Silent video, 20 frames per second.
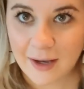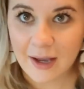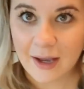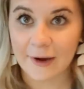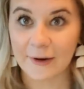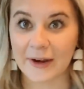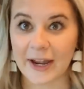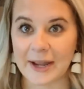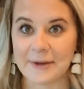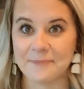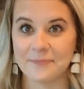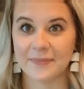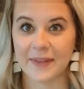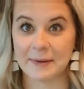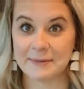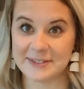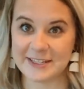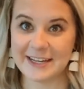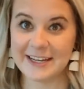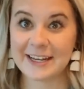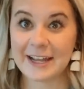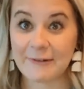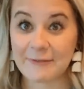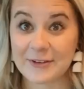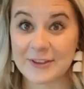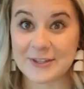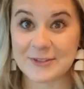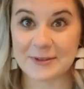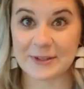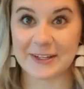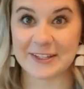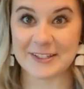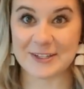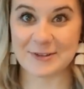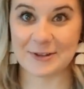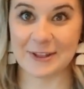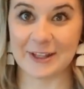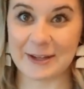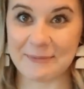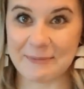Okay, I'm standing up for this one because it's really